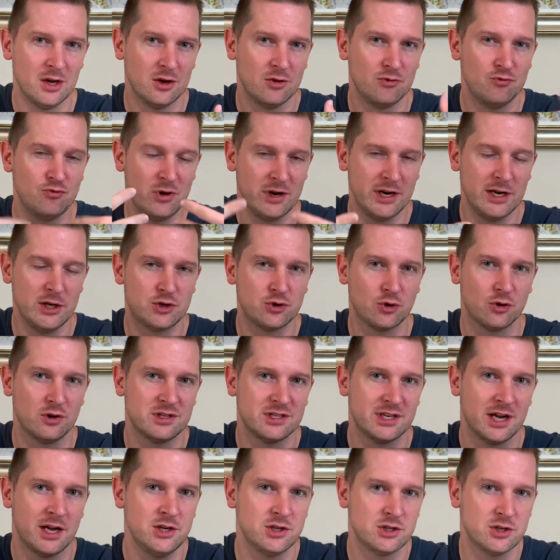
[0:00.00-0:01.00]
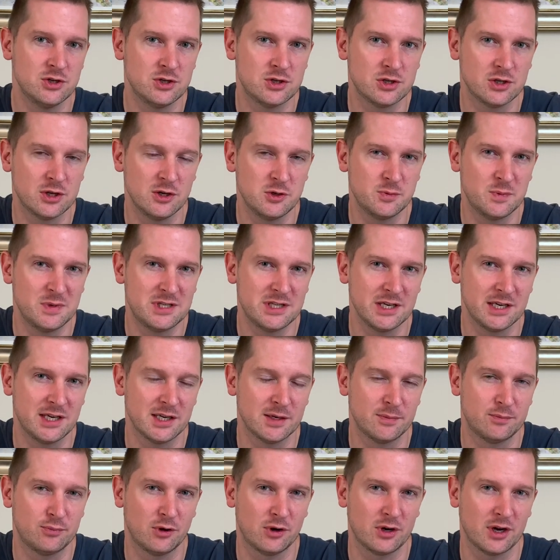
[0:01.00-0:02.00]
really draw attention to those particular
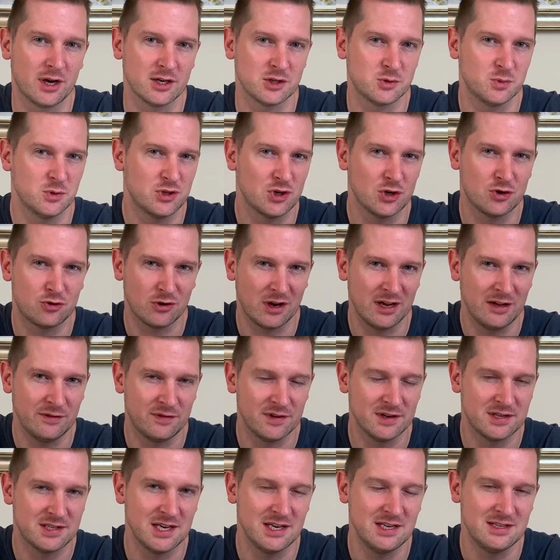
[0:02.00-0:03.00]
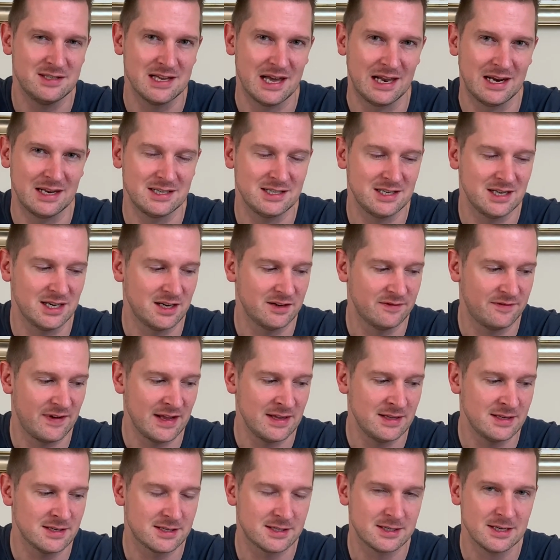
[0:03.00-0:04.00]
products, which are great for seasonality and
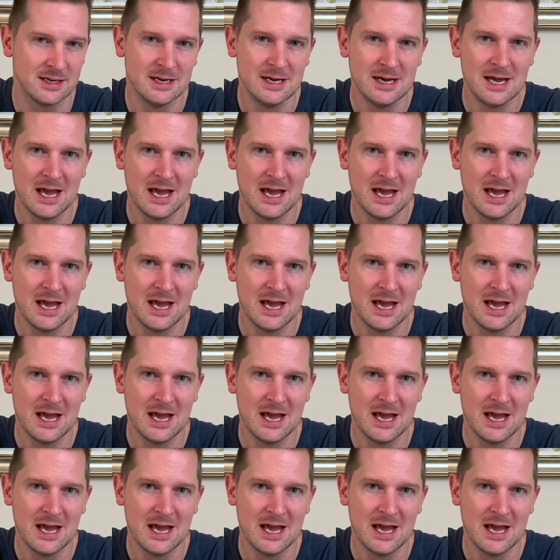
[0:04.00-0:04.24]
events.